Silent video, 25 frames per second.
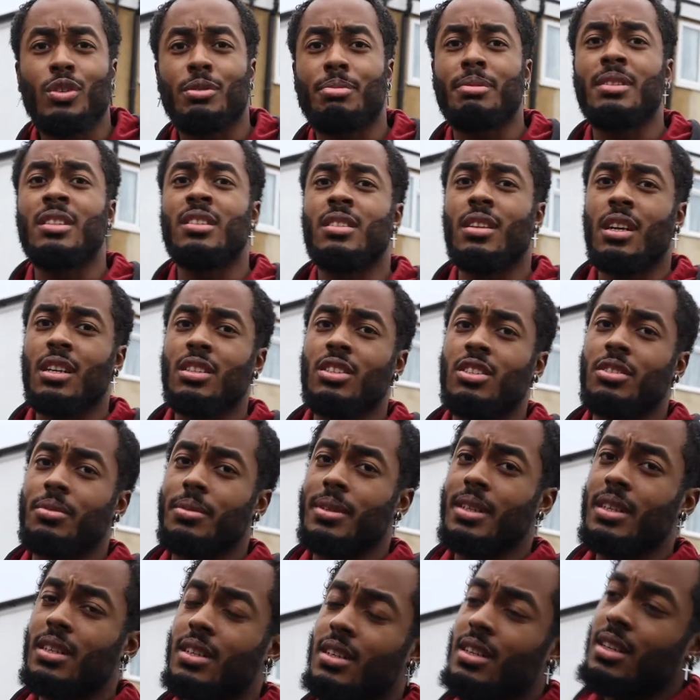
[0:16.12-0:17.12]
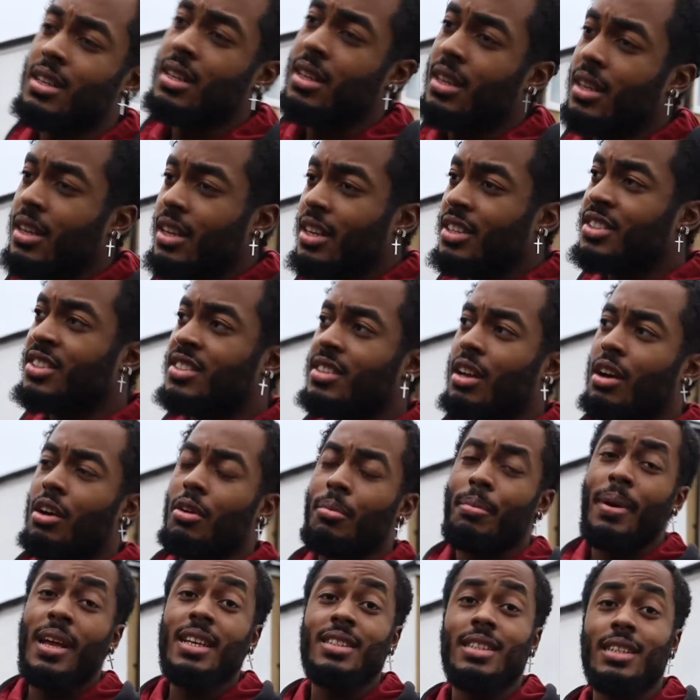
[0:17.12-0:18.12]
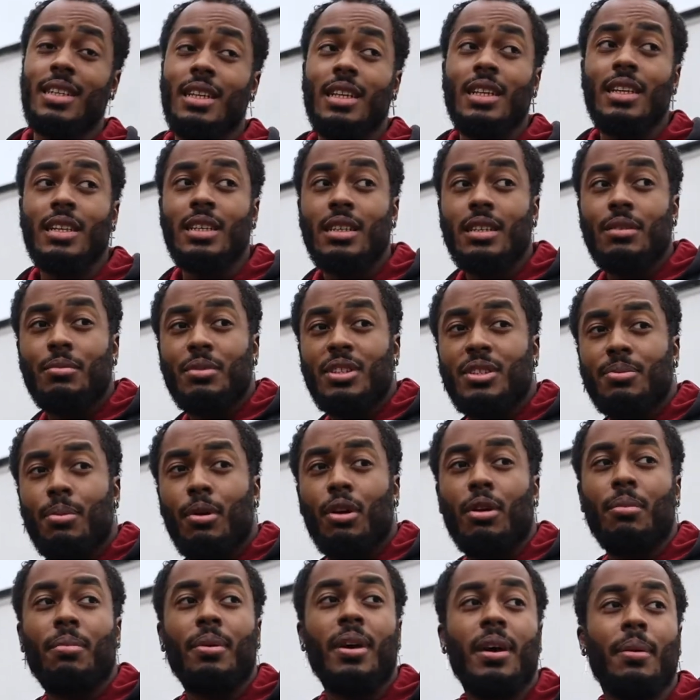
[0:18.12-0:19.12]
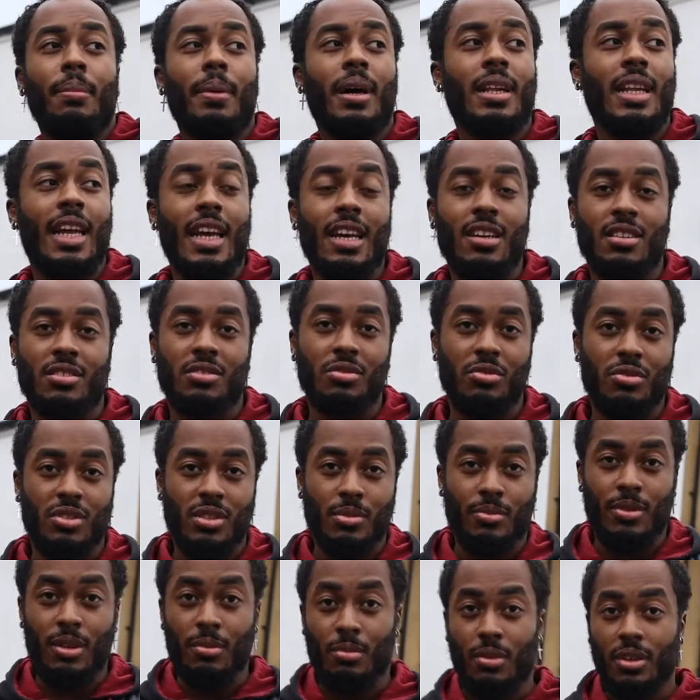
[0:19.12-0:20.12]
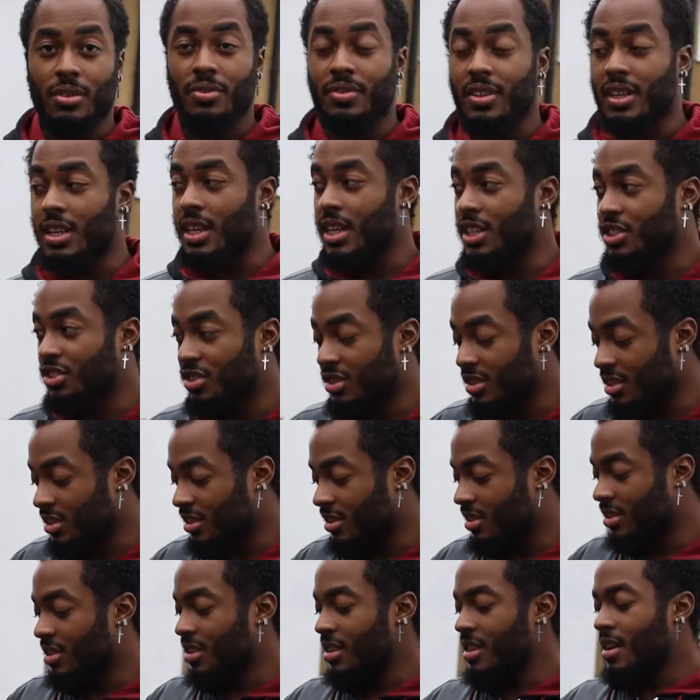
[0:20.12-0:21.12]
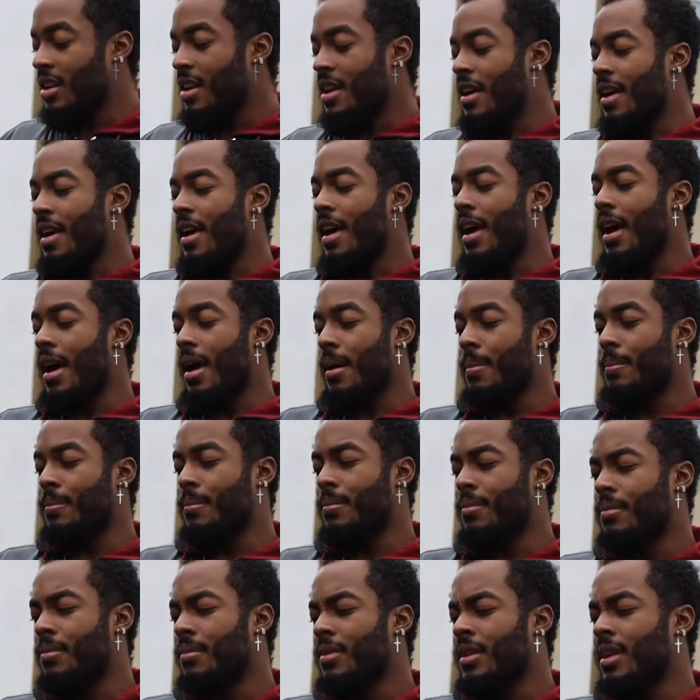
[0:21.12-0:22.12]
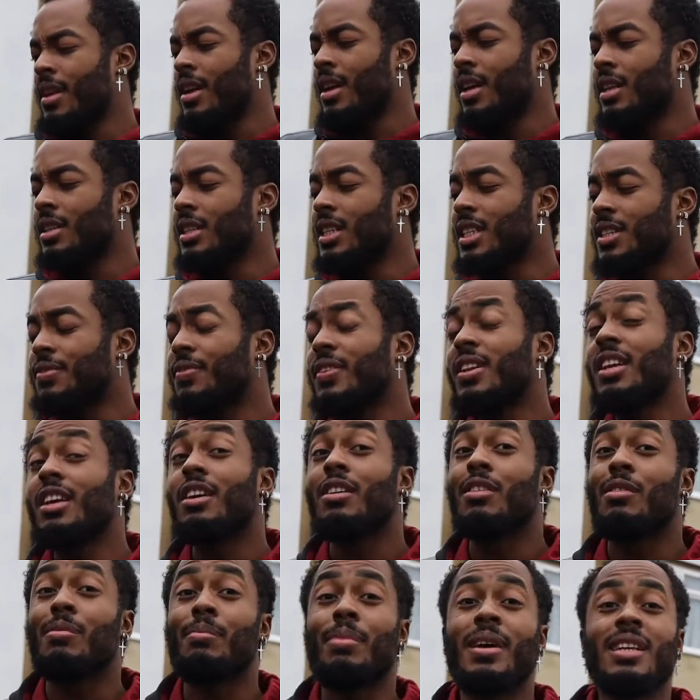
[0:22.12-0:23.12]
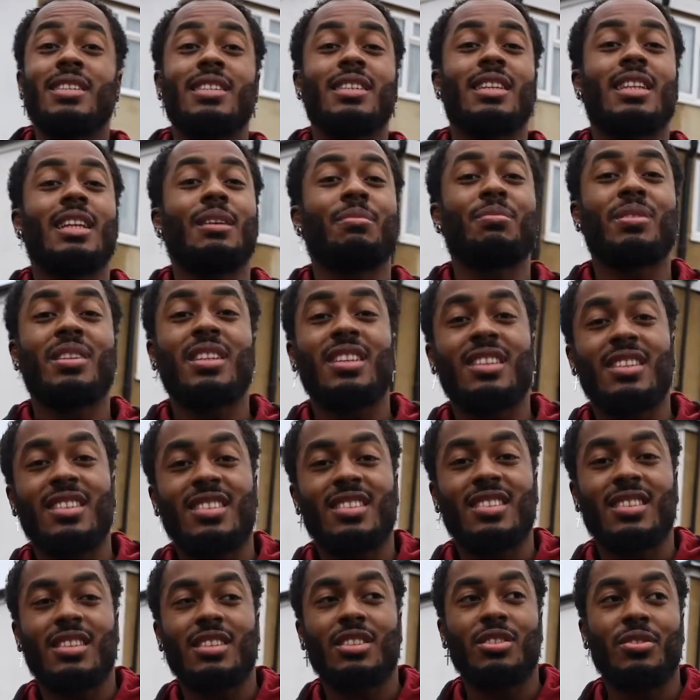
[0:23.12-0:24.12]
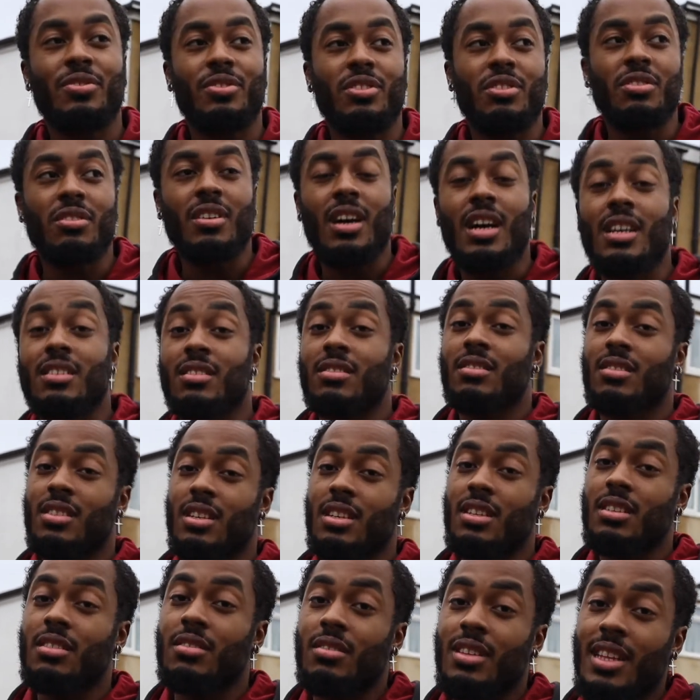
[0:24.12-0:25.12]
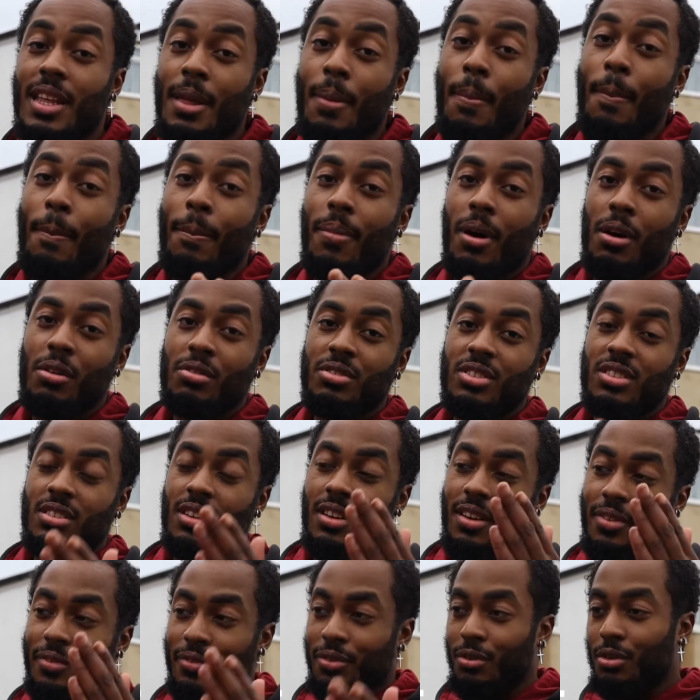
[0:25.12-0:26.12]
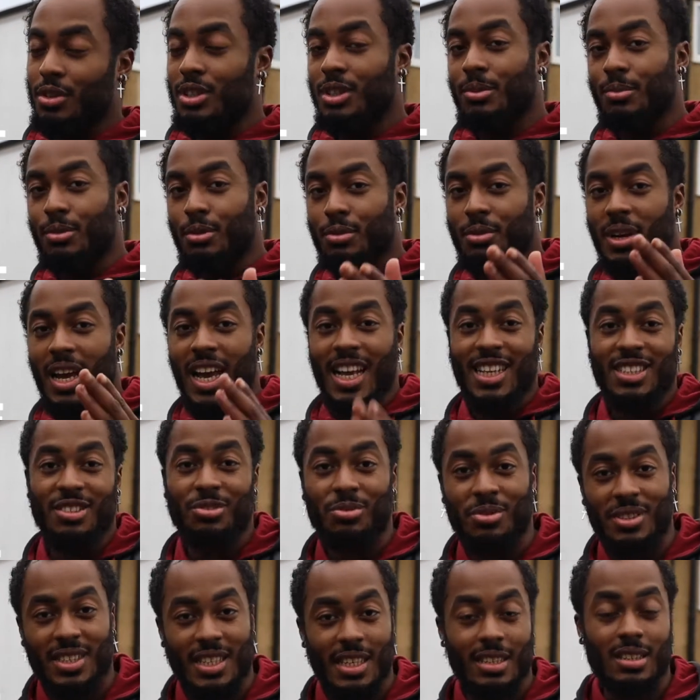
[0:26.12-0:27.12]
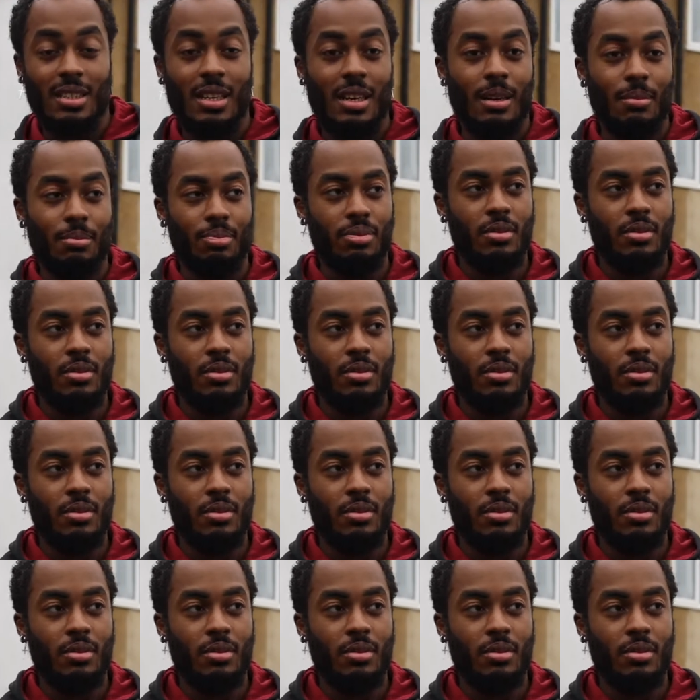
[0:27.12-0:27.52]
been done to it. So basically we spoke a bit about the exhaust, some of the modifications. This video, basically, I'm going to discuss with you guys, I'll tell you, the most affordable exhaust setup,